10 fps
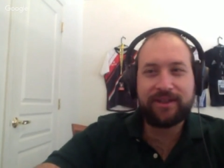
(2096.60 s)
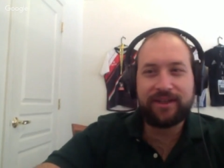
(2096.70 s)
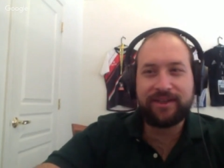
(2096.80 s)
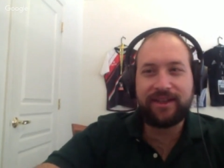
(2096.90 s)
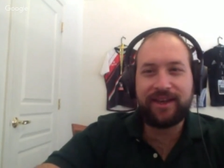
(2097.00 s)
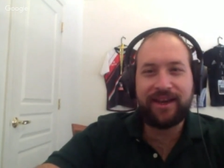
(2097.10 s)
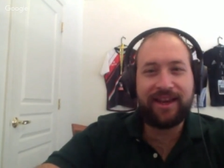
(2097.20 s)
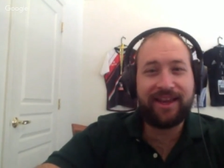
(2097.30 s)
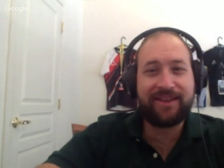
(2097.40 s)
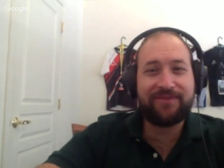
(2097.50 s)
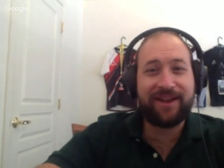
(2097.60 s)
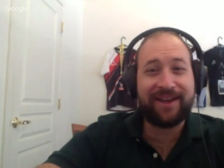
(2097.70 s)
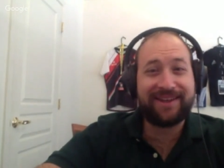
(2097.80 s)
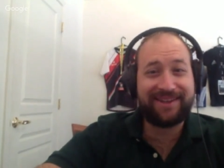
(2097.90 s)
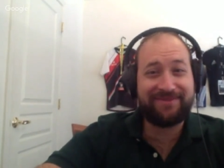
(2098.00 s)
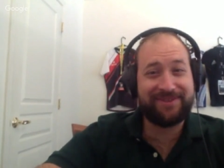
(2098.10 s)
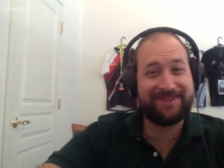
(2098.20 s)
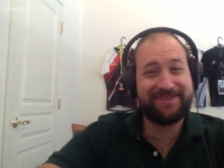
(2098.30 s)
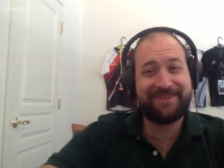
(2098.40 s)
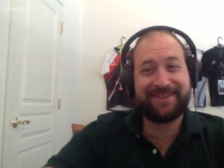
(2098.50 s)
and then if I can
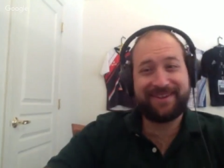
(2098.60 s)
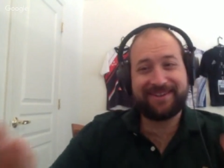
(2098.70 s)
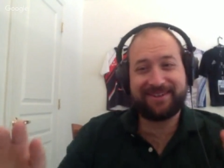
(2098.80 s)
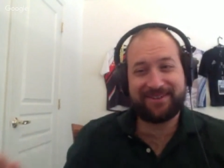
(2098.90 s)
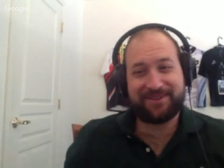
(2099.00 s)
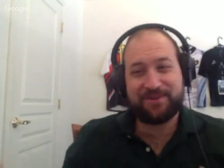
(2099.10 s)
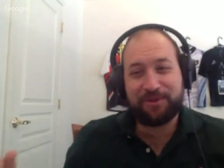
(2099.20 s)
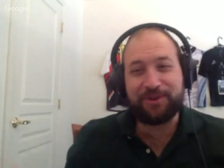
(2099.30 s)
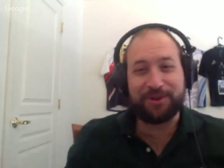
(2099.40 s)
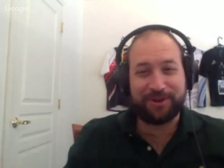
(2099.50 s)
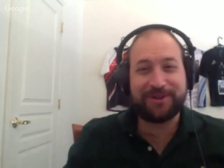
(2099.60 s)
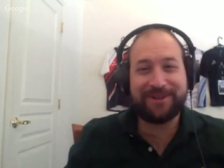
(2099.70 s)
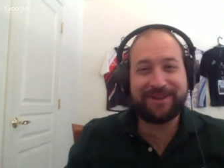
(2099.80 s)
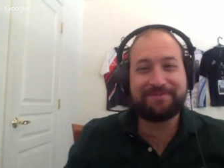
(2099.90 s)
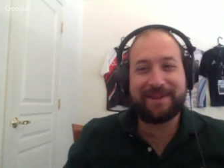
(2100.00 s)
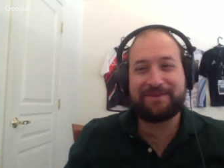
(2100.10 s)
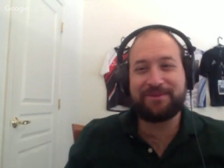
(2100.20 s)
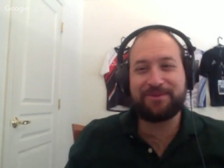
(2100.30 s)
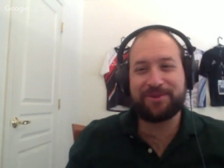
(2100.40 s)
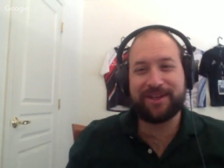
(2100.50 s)
even get cooler, maybe
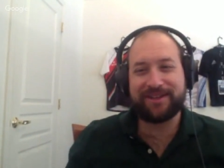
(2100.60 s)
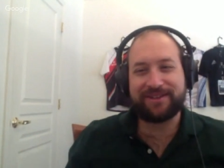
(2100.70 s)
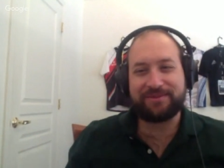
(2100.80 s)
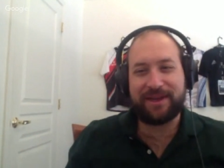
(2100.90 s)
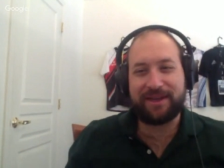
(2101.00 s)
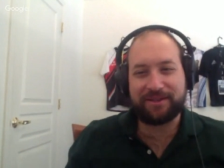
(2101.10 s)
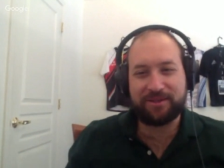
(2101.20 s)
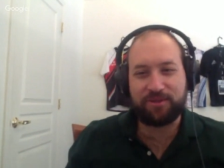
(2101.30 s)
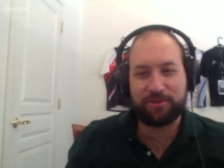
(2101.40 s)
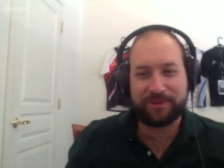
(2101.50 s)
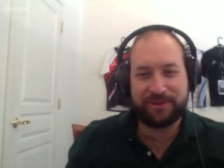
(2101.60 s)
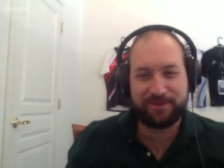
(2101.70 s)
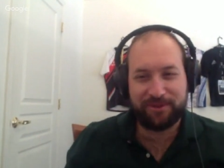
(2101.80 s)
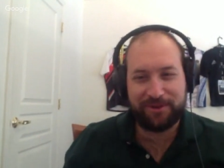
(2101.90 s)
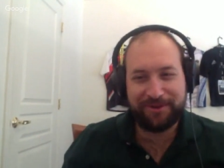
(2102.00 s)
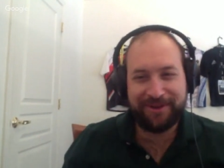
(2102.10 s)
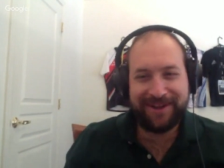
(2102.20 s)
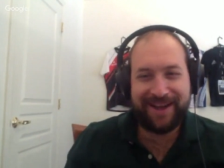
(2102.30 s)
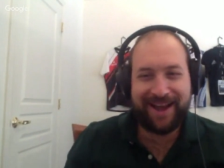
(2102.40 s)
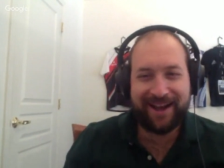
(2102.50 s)
we'll get some Alex Corbisiero
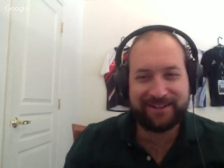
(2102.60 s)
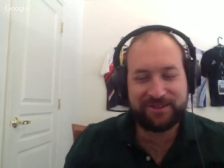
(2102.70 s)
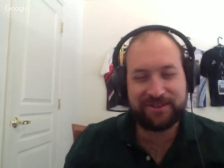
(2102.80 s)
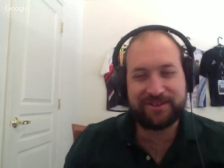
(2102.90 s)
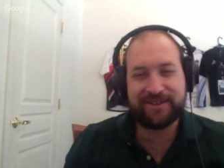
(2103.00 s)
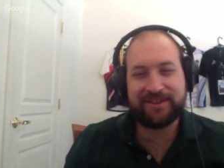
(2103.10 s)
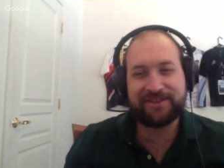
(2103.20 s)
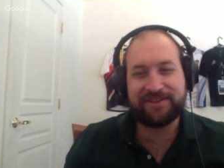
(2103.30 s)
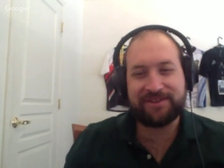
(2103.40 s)
action to